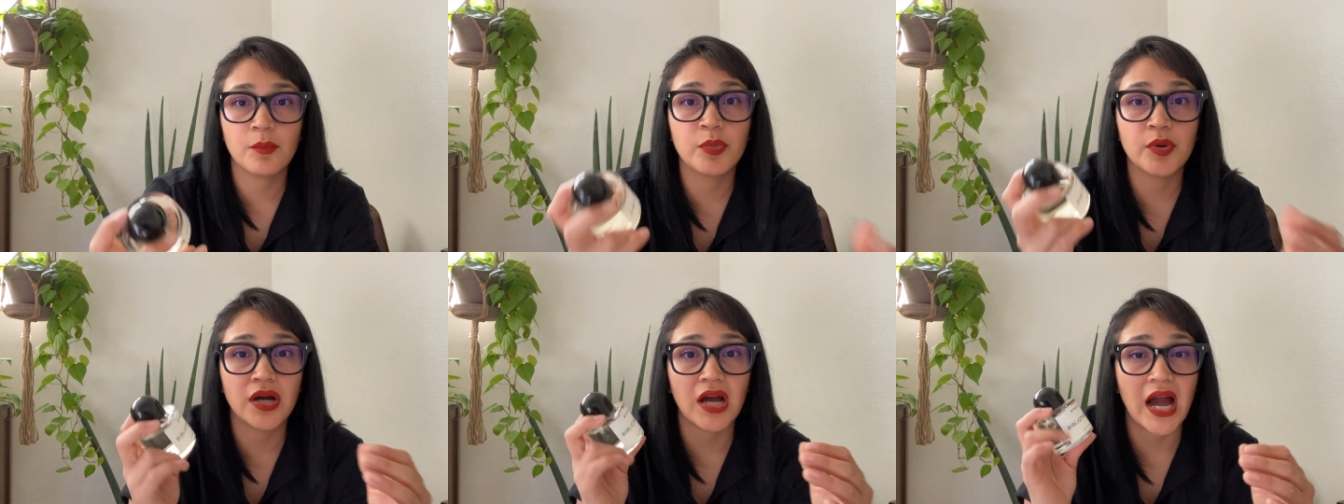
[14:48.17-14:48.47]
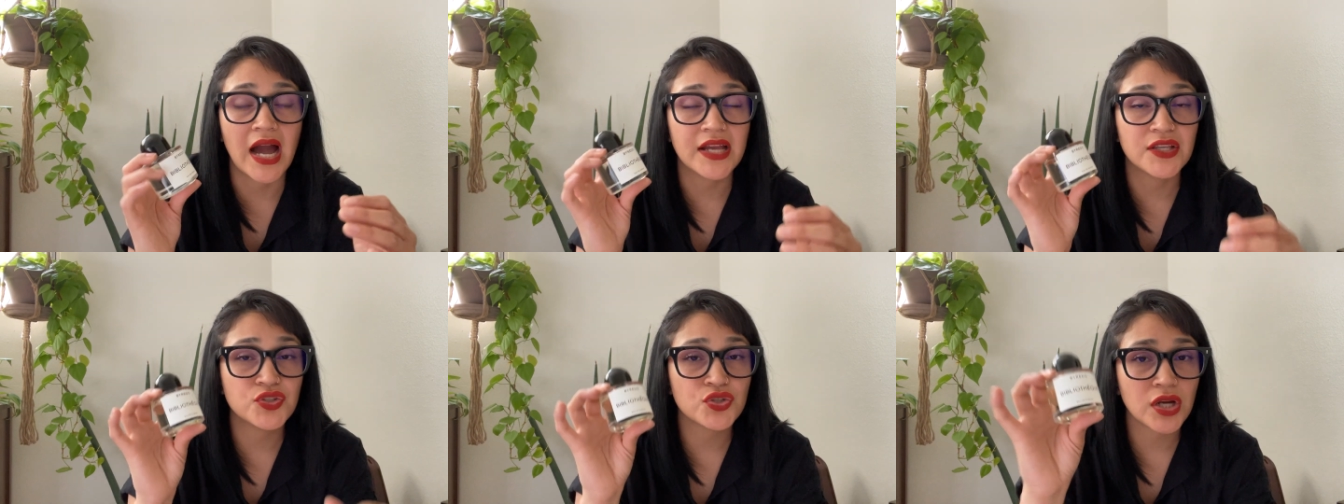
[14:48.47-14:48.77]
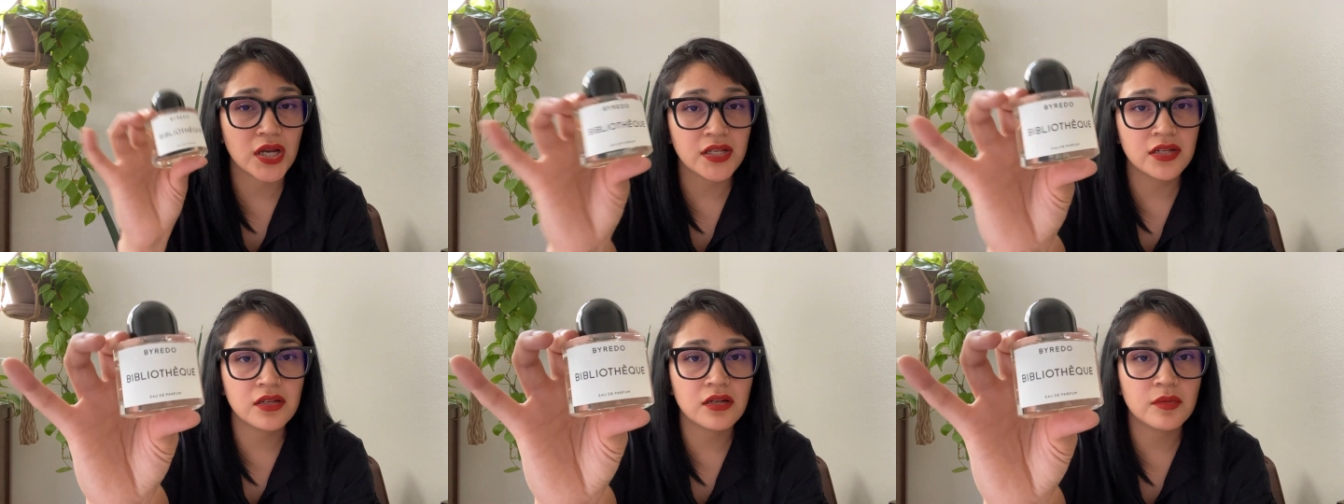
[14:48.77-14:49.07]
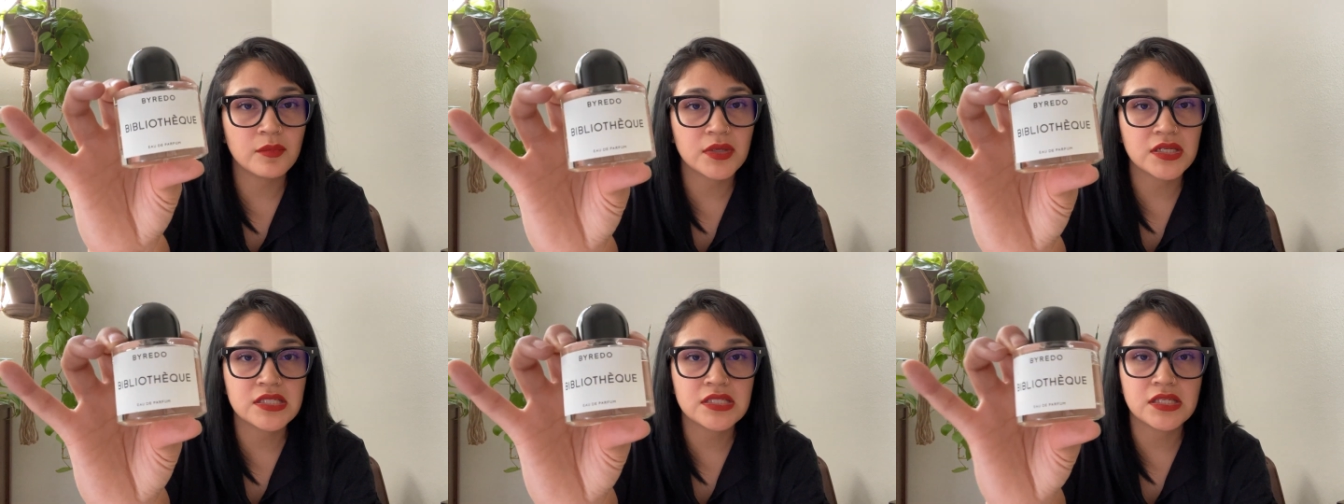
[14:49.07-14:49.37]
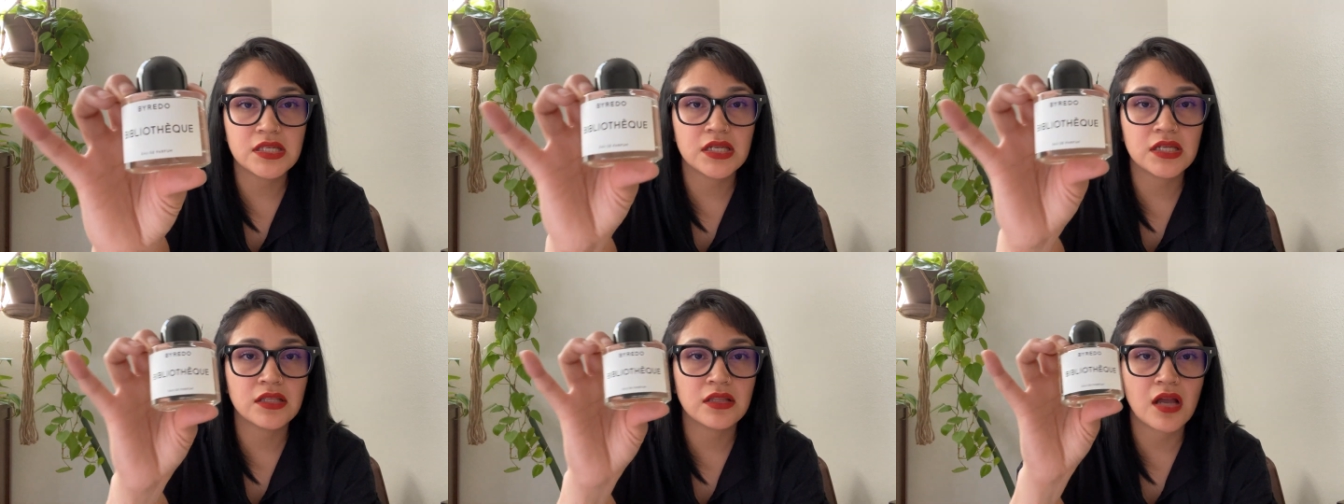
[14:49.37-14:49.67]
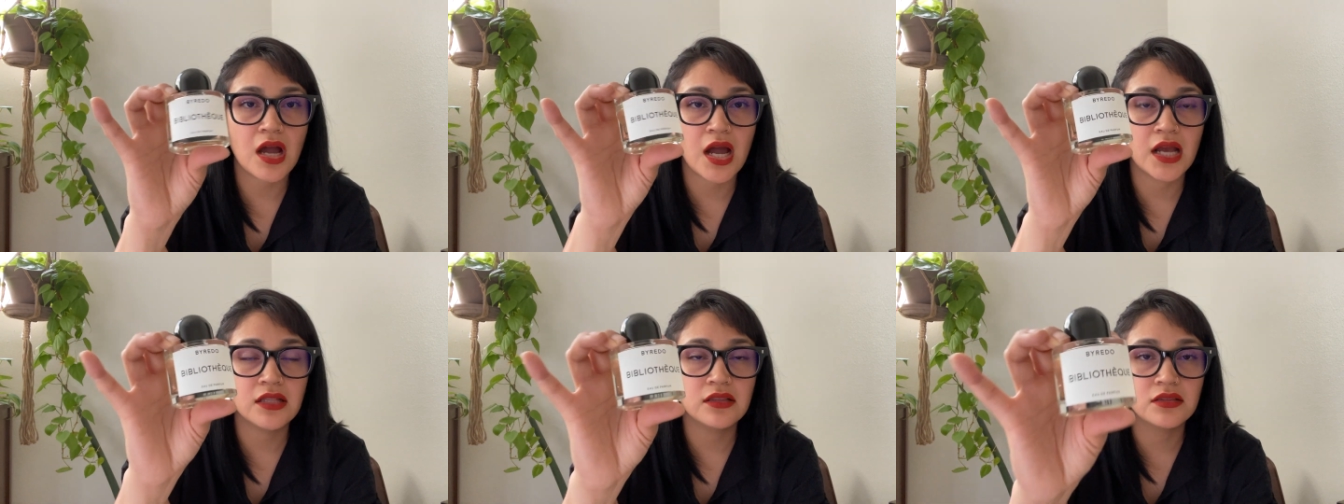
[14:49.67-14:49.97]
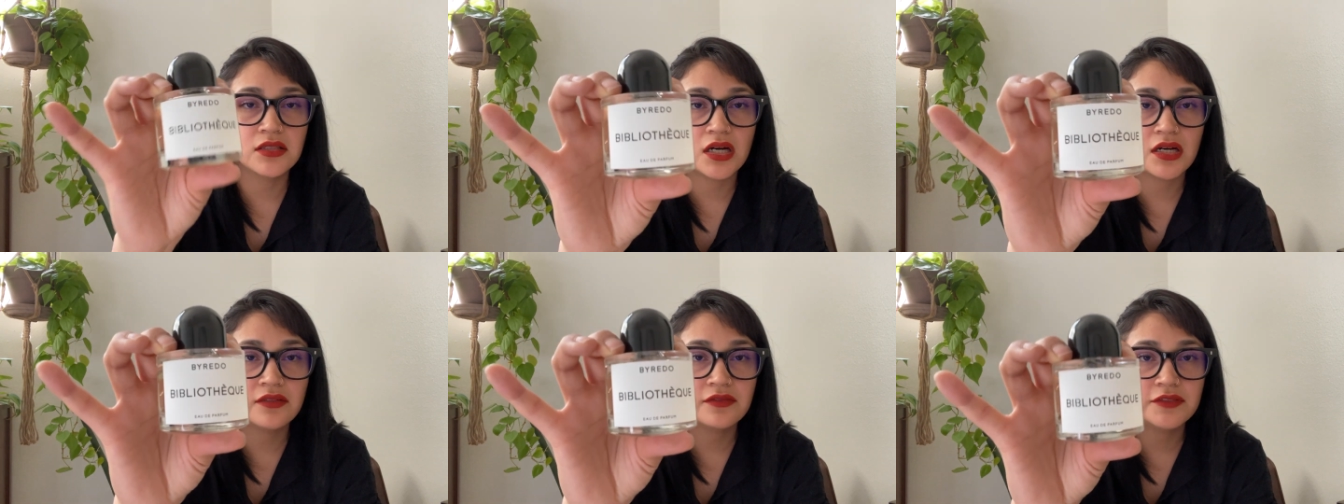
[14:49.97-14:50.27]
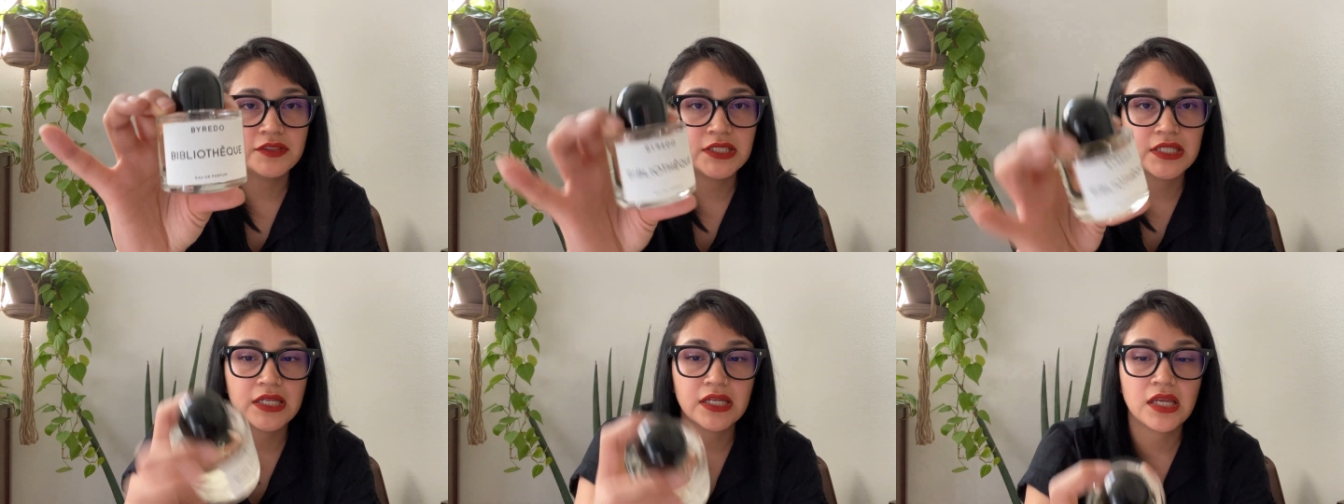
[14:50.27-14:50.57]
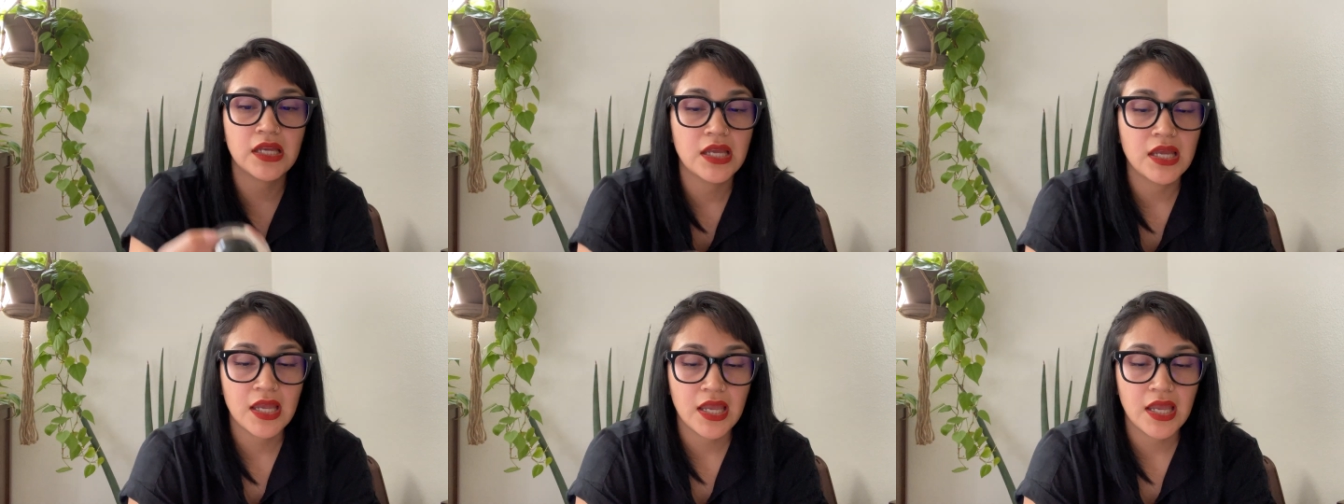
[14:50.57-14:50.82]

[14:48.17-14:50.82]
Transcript: But I tried it on my skin. I loved it.